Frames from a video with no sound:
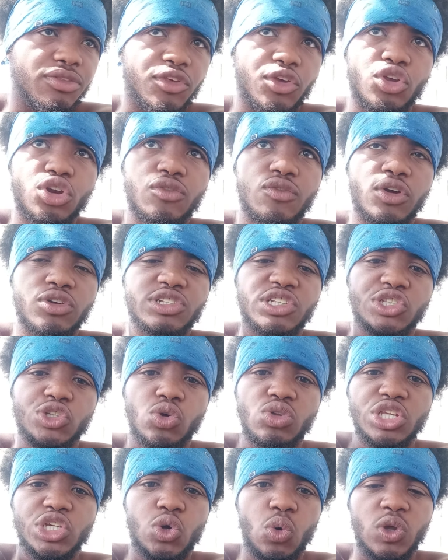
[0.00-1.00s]
The universe is
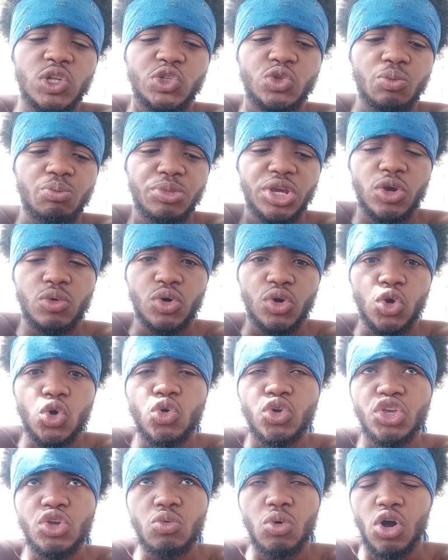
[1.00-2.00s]
only going to mirror
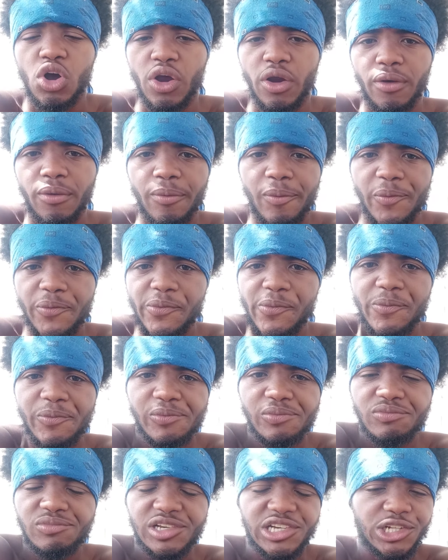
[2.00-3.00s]
who you are.
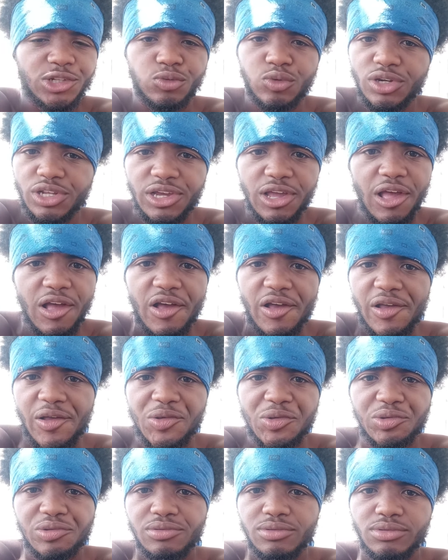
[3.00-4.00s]
I swear to God.
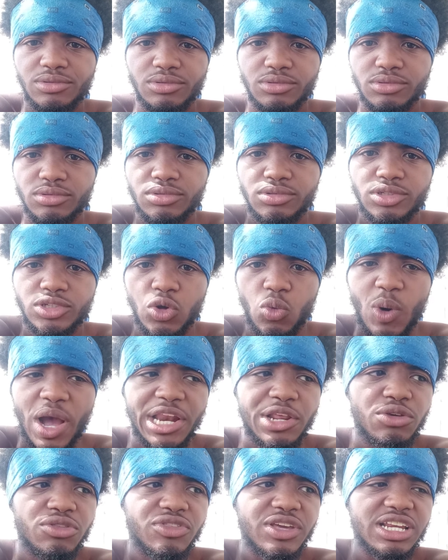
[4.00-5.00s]

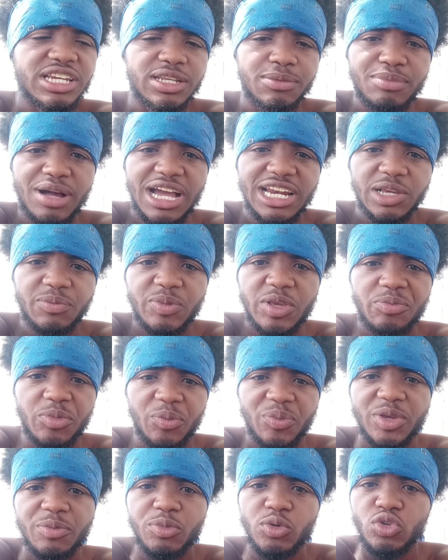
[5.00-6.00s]
Why do you think demonic
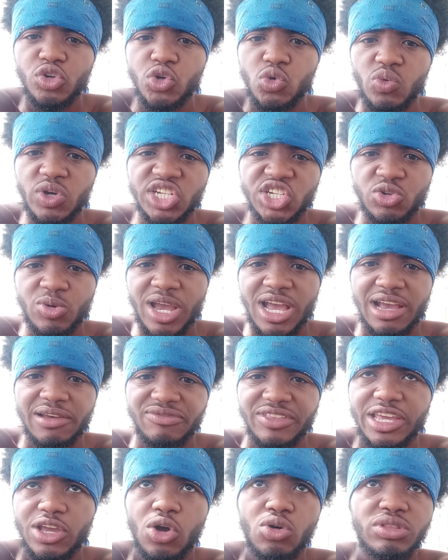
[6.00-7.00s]
people, people who do
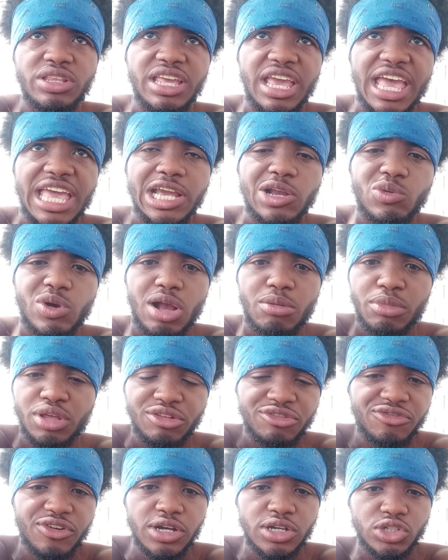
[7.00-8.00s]
witchcraft, they only hang around
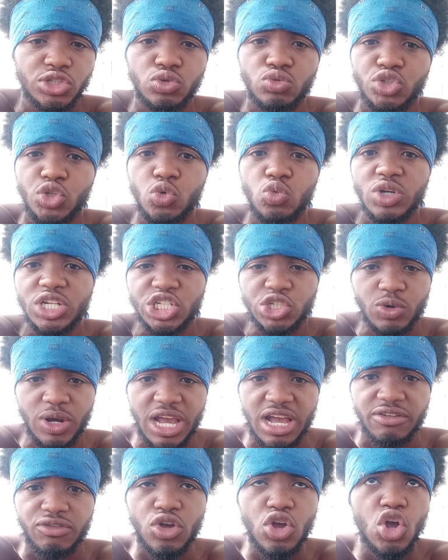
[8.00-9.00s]
motherfuckers who do
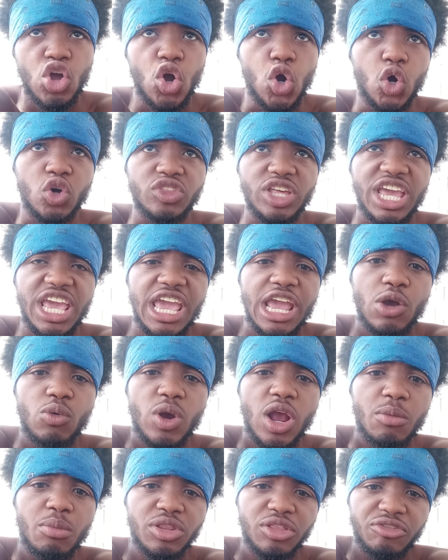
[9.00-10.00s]
witchcraft or they hang
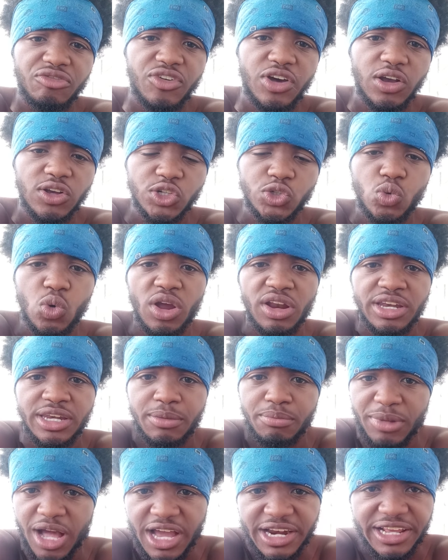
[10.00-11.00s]
around motherfuckers who are
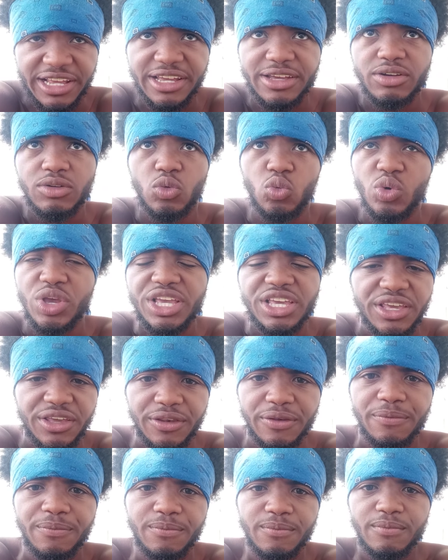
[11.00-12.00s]
demonic,
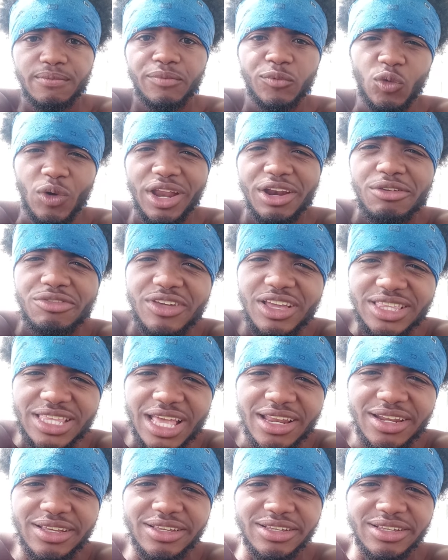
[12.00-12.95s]
wicked? Why do you think that